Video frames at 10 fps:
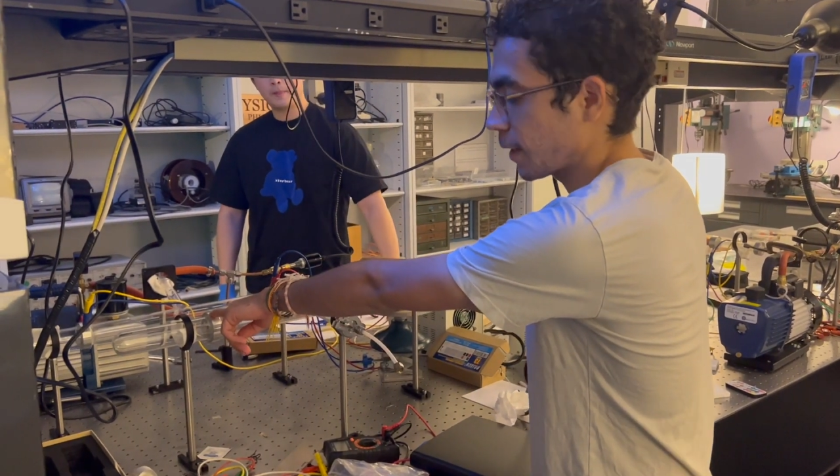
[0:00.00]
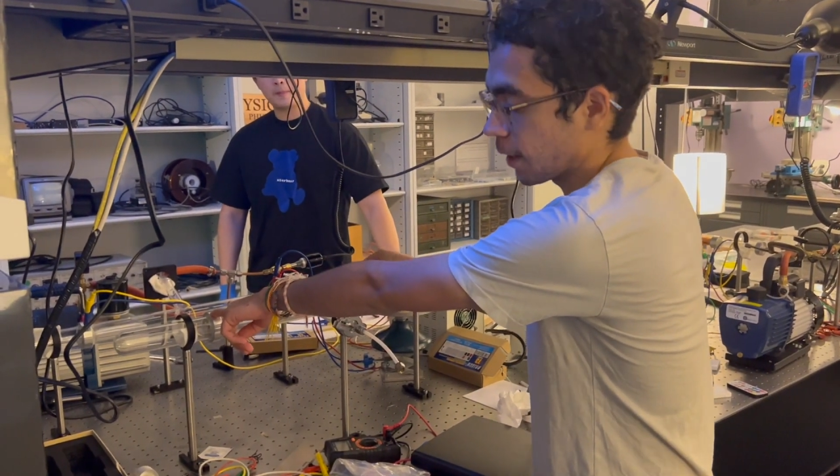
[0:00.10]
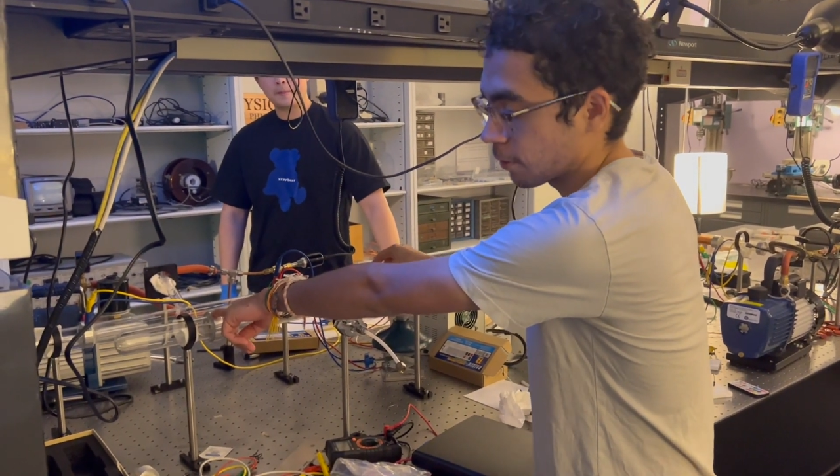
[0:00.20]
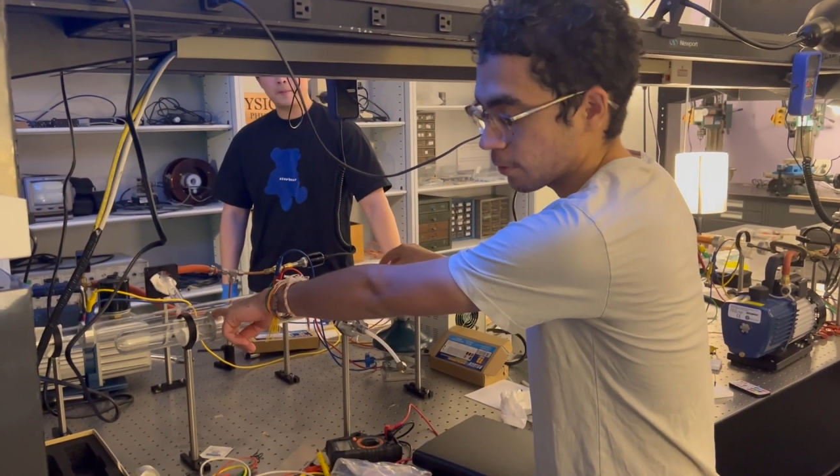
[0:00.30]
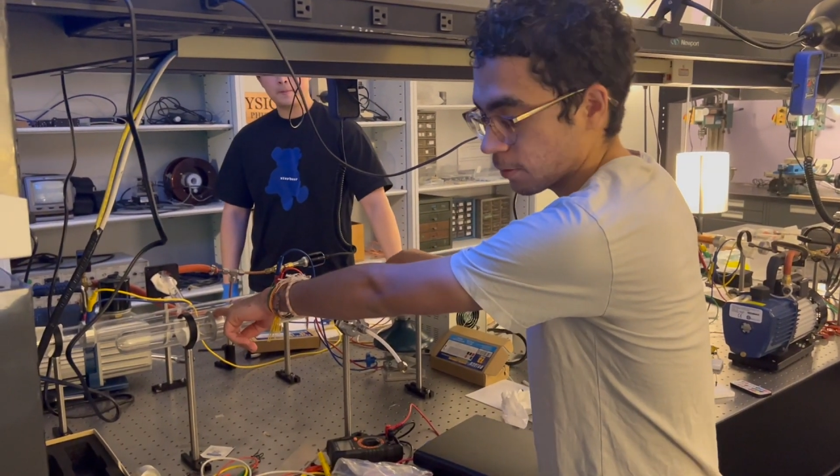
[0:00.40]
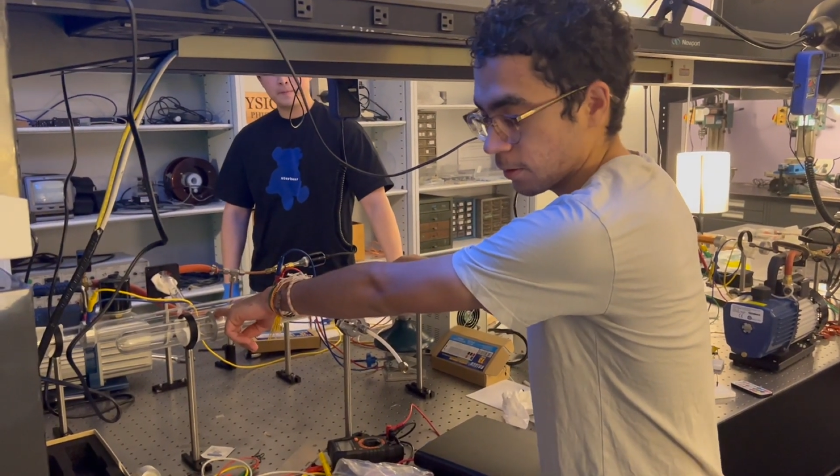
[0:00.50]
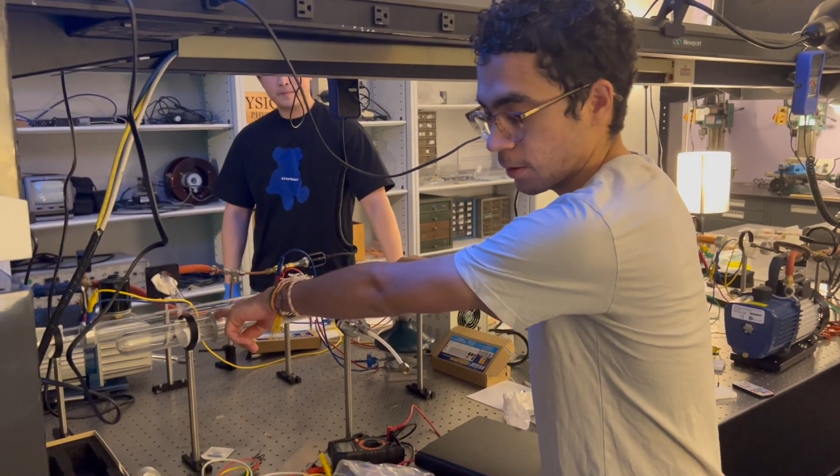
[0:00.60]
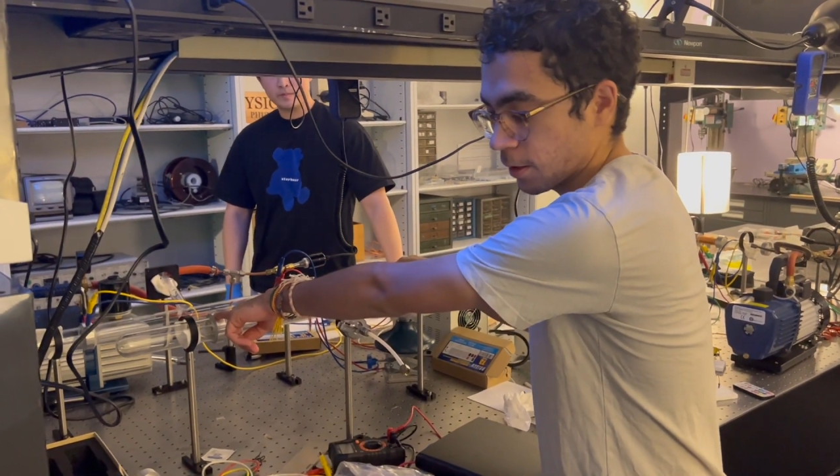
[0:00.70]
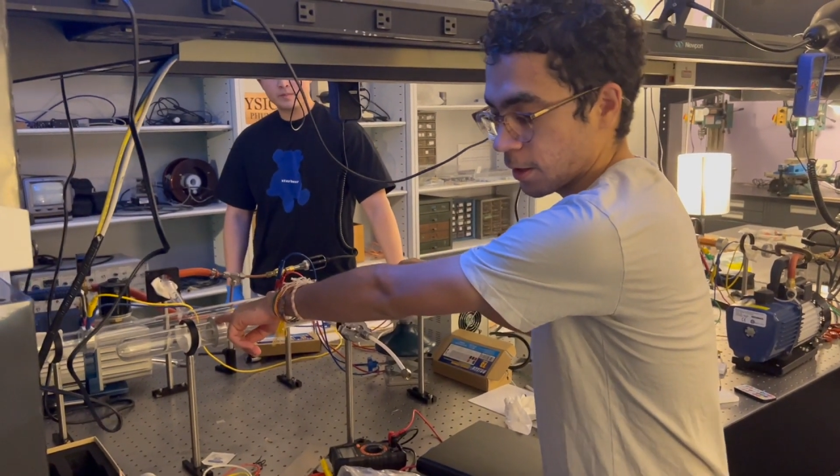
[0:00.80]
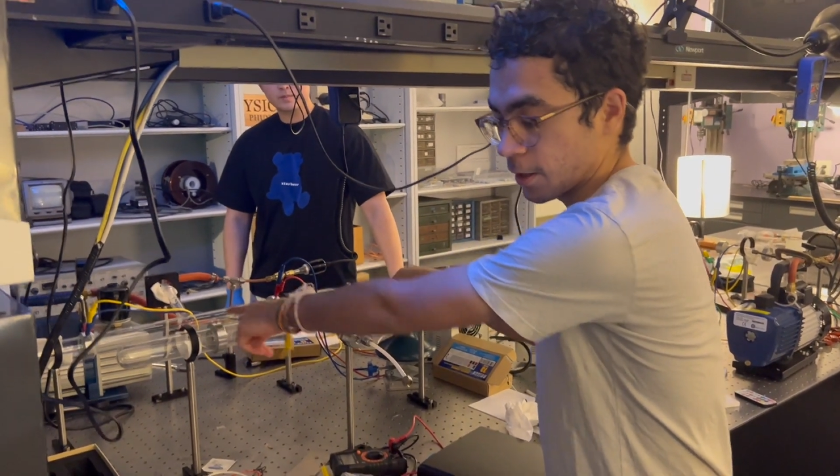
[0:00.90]
down
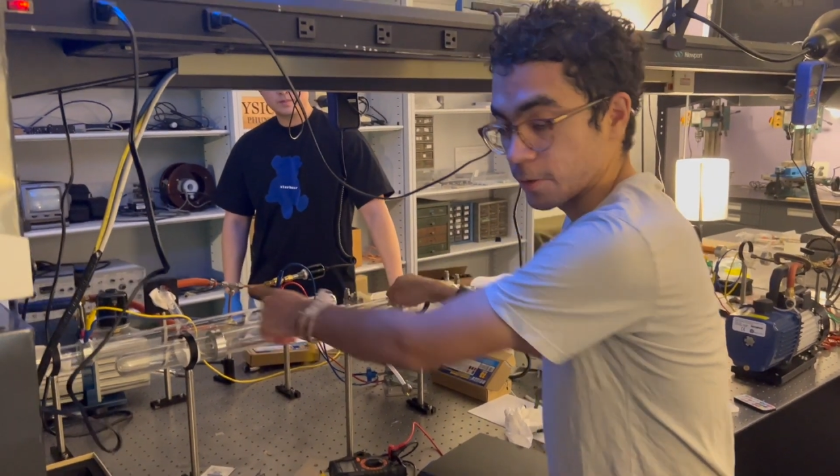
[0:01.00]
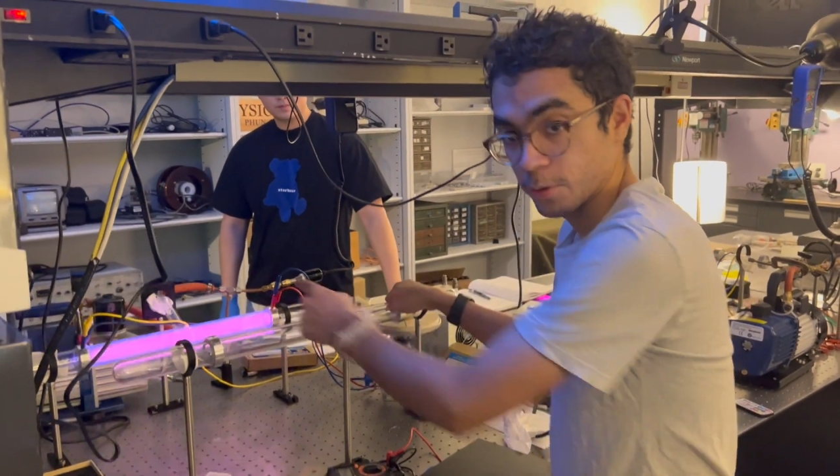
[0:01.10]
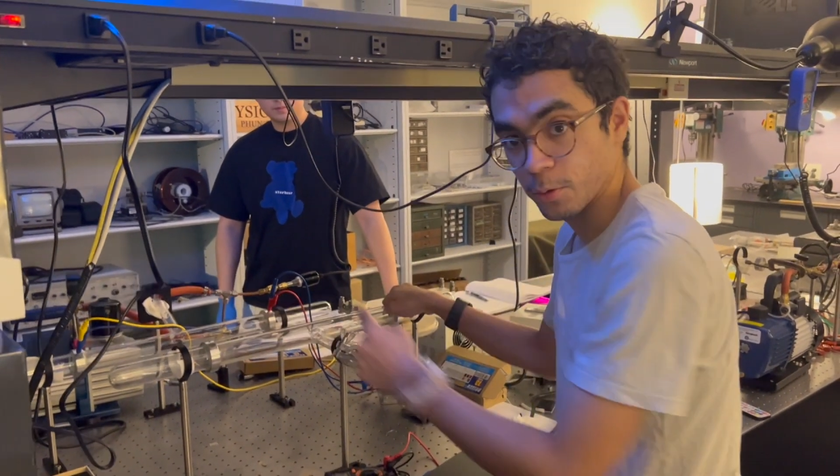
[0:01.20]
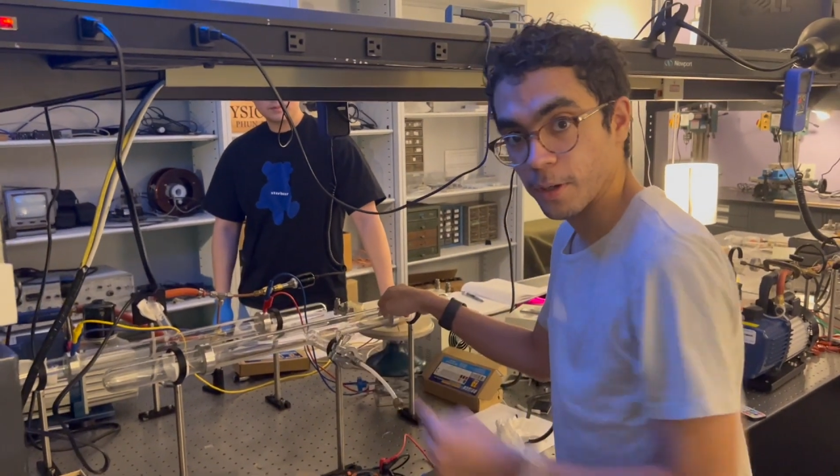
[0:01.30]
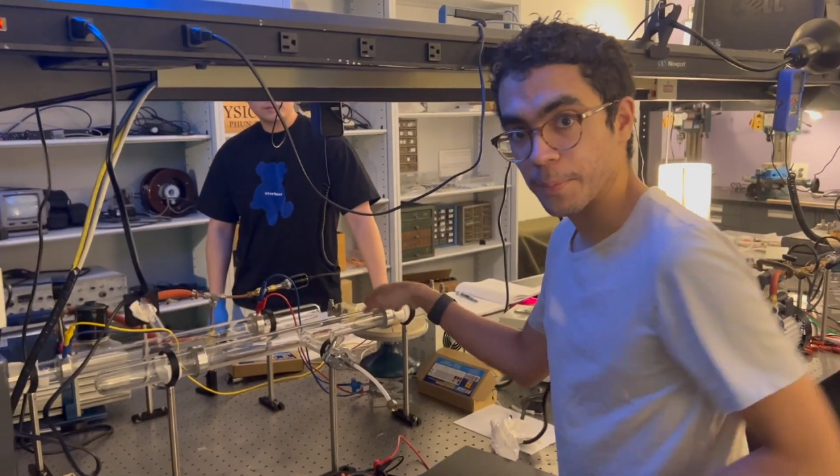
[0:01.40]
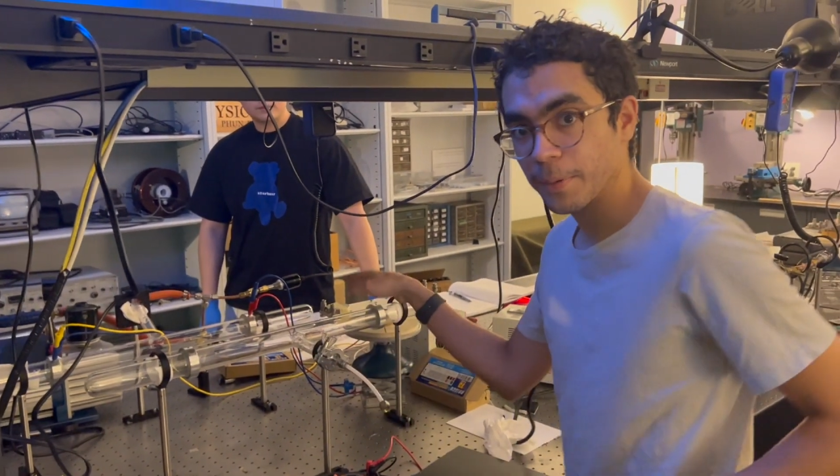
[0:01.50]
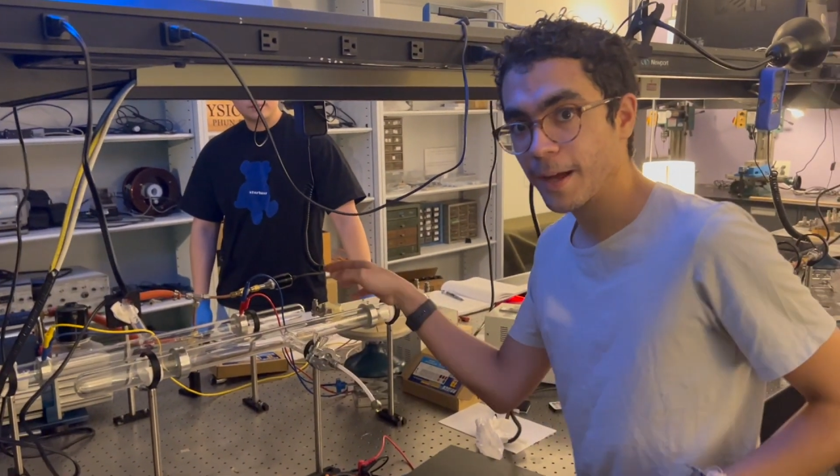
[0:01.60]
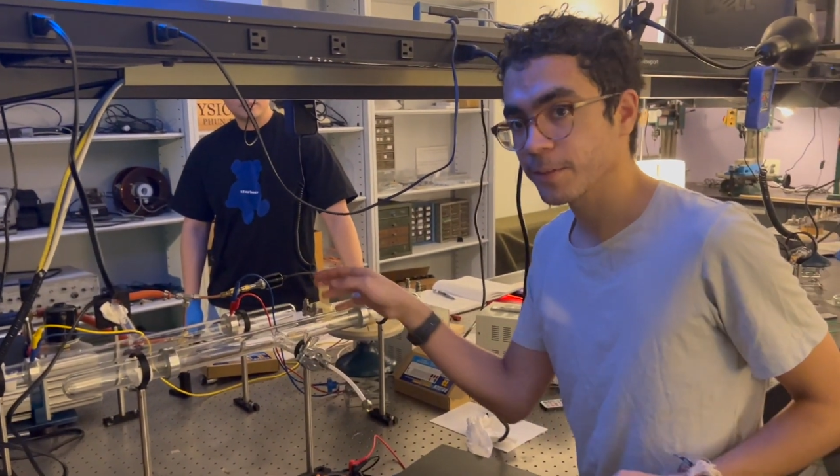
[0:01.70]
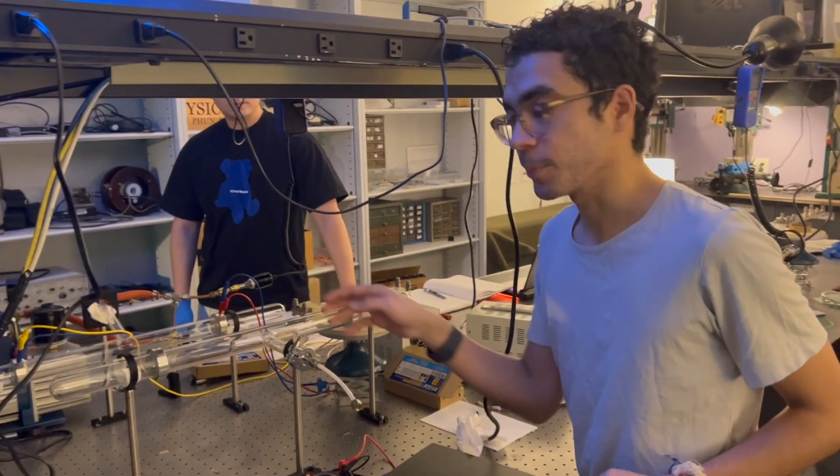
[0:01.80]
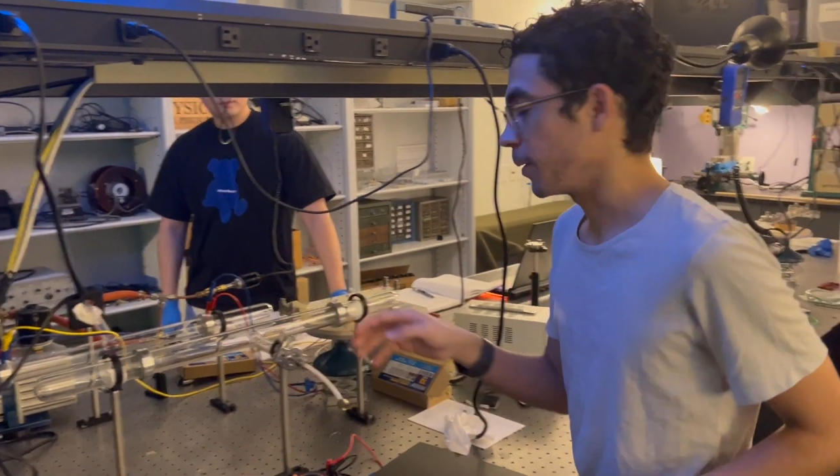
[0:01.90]
into a
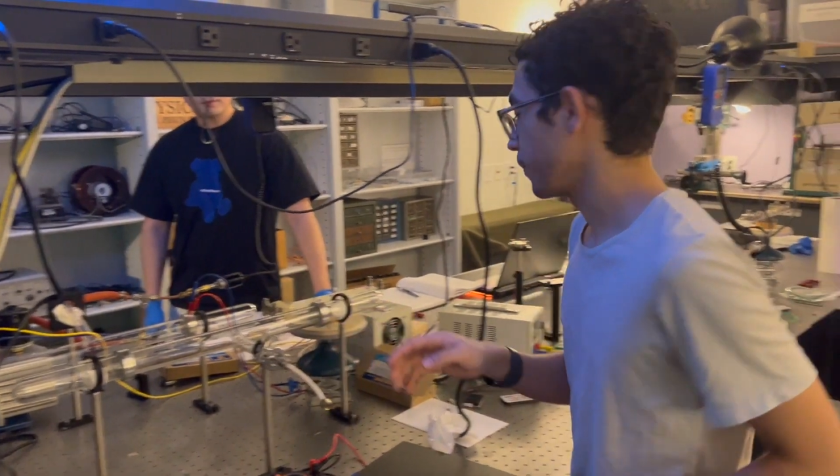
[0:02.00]
plasma.